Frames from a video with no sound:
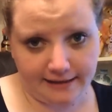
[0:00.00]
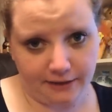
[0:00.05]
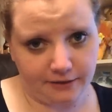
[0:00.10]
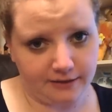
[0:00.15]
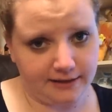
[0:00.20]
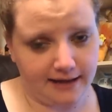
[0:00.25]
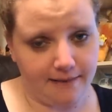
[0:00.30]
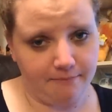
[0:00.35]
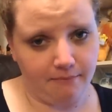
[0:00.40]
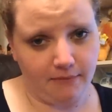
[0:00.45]

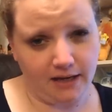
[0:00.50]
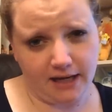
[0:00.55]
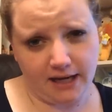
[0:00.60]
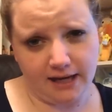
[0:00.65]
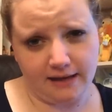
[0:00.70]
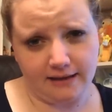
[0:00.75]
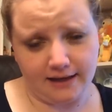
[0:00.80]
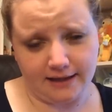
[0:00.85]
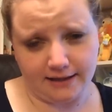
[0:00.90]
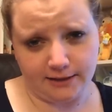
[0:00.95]
There's a
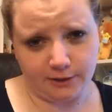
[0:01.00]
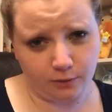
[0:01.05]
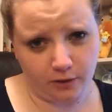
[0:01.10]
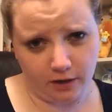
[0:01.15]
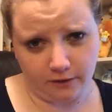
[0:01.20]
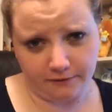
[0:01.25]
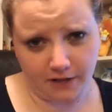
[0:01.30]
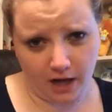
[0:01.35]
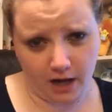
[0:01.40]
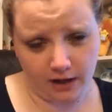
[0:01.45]
mini that is
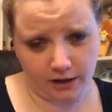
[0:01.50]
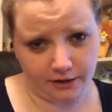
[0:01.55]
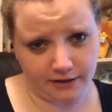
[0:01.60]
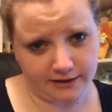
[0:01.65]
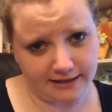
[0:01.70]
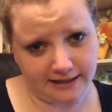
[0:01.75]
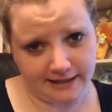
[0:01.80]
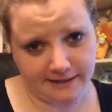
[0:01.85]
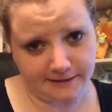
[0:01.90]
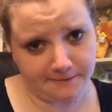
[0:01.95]

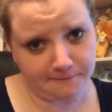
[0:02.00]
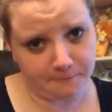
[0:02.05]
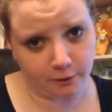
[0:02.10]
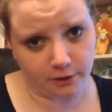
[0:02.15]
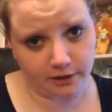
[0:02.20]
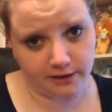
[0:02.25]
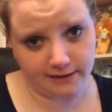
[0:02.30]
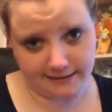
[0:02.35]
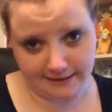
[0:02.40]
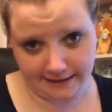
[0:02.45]
$12 and has
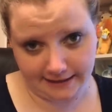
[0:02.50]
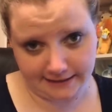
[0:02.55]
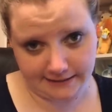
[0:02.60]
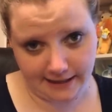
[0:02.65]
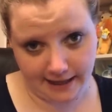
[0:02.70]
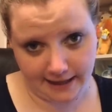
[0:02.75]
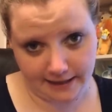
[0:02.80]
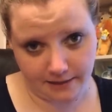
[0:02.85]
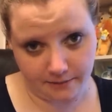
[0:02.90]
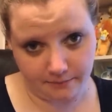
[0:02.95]
4 to 6
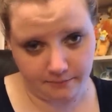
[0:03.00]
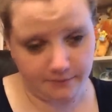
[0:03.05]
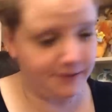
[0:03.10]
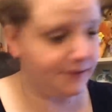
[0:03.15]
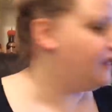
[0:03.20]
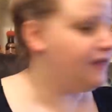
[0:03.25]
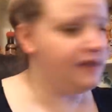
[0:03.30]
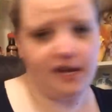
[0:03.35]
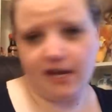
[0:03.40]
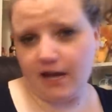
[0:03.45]

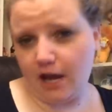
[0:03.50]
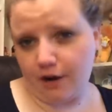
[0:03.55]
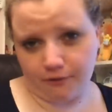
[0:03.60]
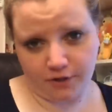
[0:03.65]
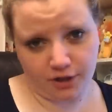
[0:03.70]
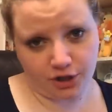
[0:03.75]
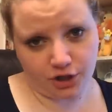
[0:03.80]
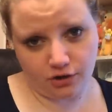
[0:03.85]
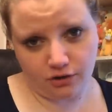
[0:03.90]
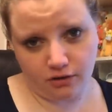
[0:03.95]
items. The
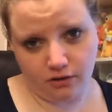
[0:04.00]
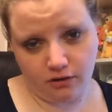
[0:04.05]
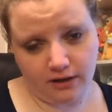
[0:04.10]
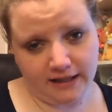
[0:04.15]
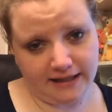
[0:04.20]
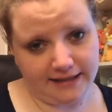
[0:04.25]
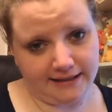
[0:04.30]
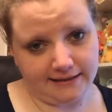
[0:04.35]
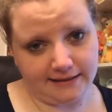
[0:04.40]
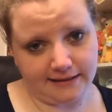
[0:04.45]
original
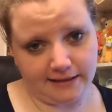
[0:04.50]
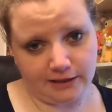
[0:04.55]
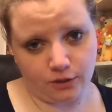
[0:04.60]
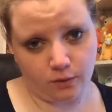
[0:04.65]
is